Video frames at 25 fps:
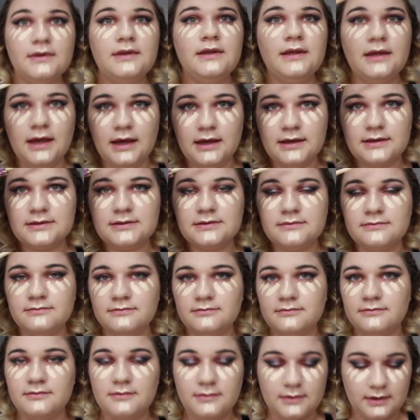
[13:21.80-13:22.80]
yes,
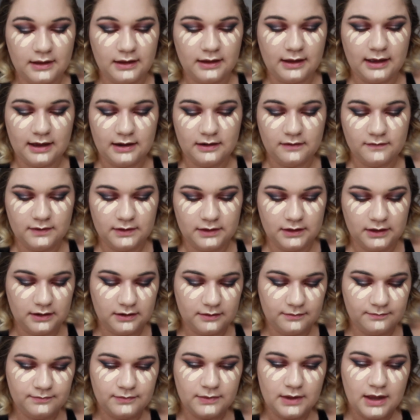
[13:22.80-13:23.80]
kind of a
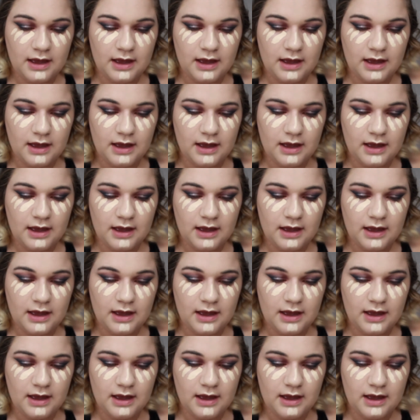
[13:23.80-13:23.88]
look.